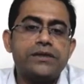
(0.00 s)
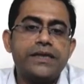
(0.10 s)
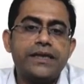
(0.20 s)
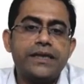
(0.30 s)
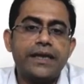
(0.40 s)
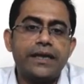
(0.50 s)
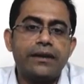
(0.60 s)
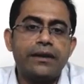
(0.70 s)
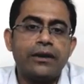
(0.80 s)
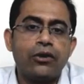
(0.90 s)
is the
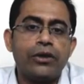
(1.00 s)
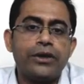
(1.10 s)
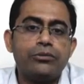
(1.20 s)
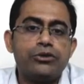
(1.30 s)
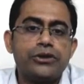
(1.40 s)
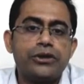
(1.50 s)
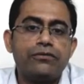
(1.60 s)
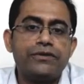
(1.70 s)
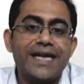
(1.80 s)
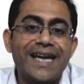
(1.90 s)
contribution
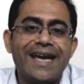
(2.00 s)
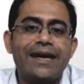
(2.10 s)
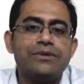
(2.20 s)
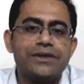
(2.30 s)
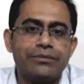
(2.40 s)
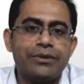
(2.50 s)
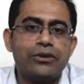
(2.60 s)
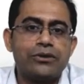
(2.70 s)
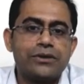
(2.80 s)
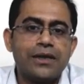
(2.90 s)
of the AMC.
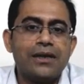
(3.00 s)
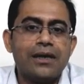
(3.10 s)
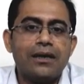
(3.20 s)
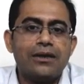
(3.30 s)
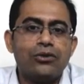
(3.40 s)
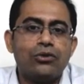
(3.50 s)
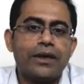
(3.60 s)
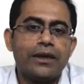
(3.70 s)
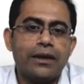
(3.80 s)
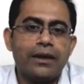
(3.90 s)
Because
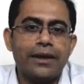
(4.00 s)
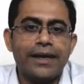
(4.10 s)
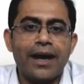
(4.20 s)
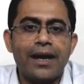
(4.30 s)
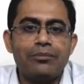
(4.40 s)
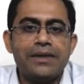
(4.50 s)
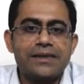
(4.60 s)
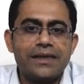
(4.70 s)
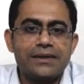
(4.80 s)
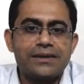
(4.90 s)
look, in our
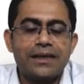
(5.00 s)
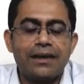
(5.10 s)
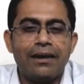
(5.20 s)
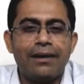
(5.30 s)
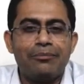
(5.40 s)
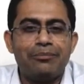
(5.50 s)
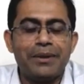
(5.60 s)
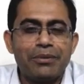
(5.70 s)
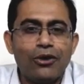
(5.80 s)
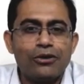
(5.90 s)
business,
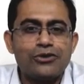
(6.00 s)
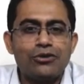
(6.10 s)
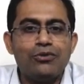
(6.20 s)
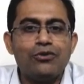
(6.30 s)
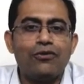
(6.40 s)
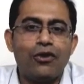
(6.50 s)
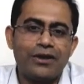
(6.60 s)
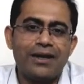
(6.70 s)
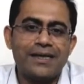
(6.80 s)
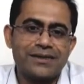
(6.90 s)
people also move
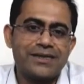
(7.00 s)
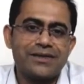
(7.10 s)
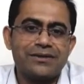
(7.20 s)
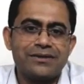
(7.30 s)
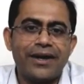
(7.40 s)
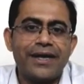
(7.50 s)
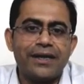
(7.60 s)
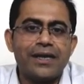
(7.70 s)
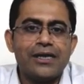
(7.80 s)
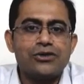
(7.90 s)
organizations, right?
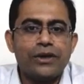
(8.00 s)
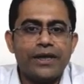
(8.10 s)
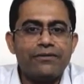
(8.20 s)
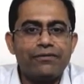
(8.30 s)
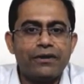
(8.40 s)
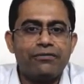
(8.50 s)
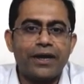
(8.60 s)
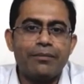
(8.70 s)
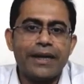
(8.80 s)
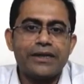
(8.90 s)
So if a
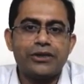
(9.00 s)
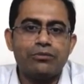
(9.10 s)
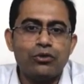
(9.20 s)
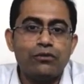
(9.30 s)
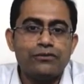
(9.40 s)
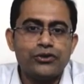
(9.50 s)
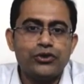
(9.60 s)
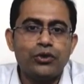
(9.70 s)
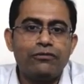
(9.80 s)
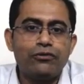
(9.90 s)
fund manager moves,
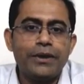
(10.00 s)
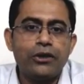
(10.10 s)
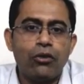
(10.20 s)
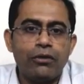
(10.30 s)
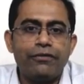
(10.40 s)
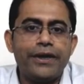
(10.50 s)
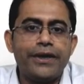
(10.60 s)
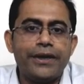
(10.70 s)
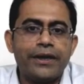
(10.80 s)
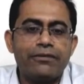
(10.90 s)
you have to be
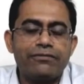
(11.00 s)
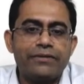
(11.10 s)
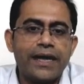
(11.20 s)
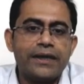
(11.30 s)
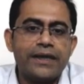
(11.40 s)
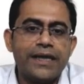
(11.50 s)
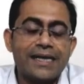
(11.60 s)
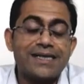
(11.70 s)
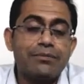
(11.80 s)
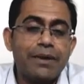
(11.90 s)
confident enough that the
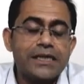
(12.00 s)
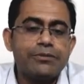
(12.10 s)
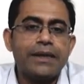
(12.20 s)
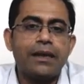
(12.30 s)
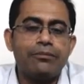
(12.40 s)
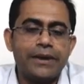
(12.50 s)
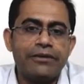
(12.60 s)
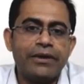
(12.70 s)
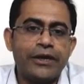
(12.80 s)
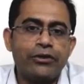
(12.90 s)
asset management
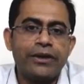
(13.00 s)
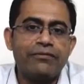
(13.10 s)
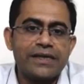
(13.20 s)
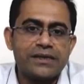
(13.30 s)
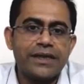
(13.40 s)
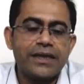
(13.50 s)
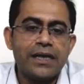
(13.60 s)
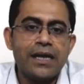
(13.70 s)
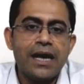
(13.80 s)
company where you're investing